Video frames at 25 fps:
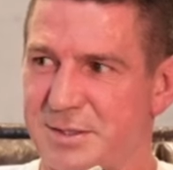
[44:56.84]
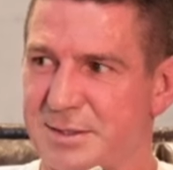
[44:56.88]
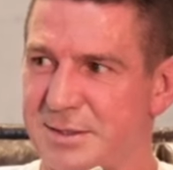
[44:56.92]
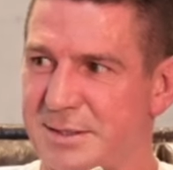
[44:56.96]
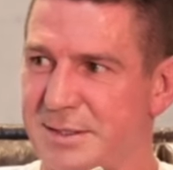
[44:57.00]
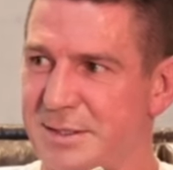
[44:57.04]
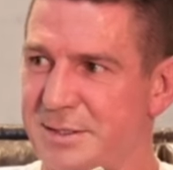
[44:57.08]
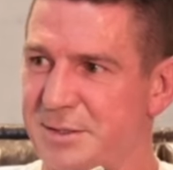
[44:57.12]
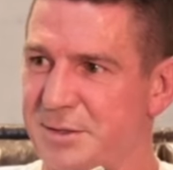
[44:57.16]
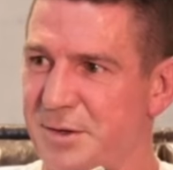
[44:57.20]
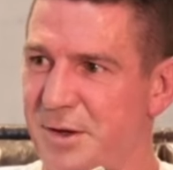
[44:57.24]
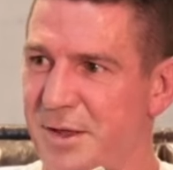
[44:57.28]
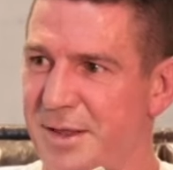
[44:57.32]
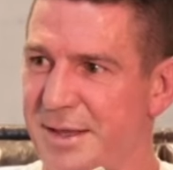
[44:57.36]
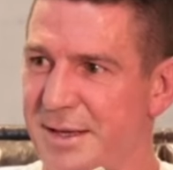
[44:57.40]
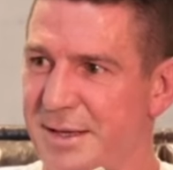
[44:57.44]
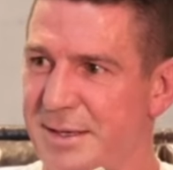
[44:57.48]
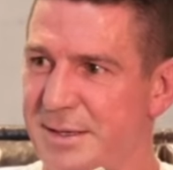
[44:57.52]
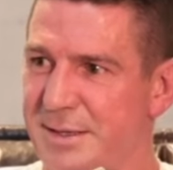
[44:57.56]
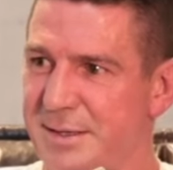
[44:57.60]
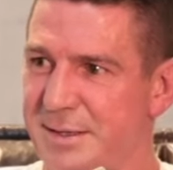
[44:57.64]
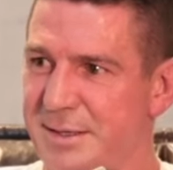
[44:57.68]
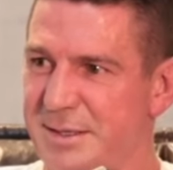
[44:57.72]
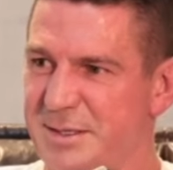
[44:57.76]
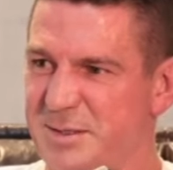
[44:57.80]
just because I
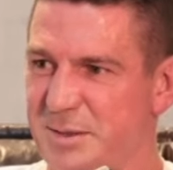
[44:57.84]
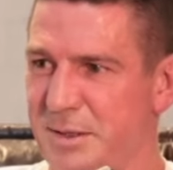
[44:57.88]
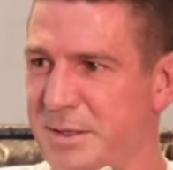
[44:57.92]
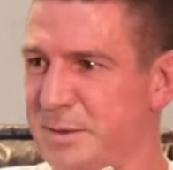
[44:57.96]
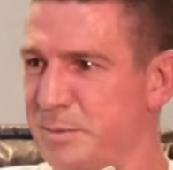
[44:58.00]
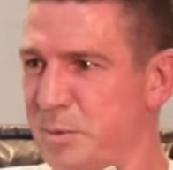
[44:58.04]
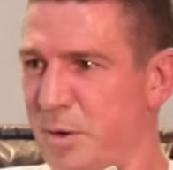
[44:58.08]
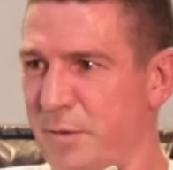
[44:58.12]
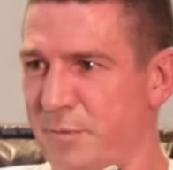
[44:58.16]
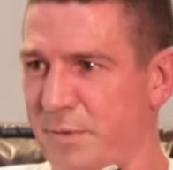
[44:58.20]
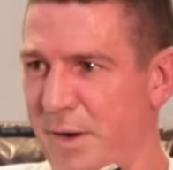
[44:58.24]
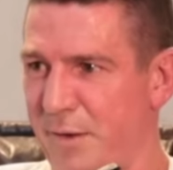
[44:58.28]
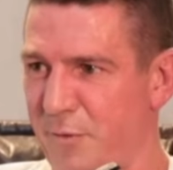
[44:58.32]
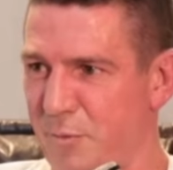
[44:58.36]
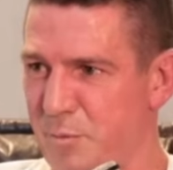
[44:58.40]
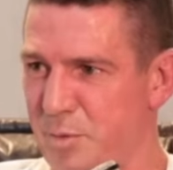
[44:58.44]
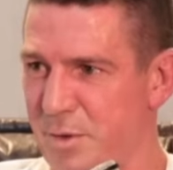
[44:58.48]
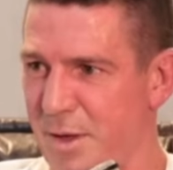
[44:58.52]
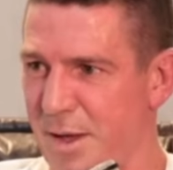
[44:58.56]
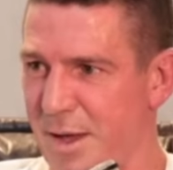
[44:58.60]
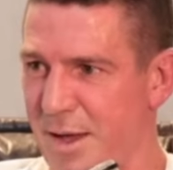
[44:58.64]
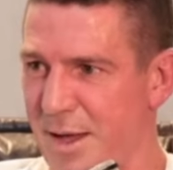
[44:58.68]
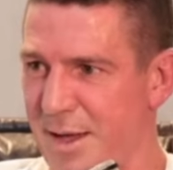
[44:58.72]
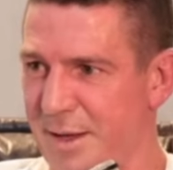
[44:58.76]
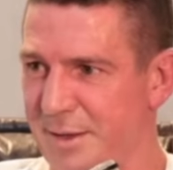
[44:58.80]
think he's my favourite
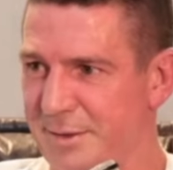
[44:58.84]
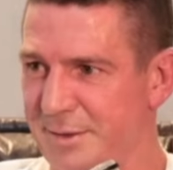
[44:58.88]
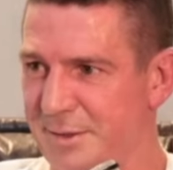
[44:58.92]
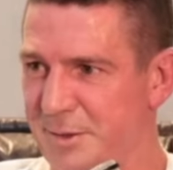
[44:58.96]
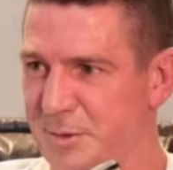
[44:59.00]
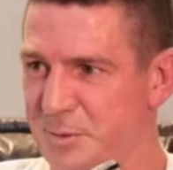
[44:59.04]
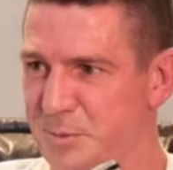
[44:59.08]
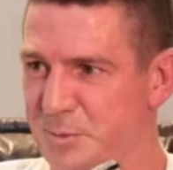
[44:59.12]
player. He's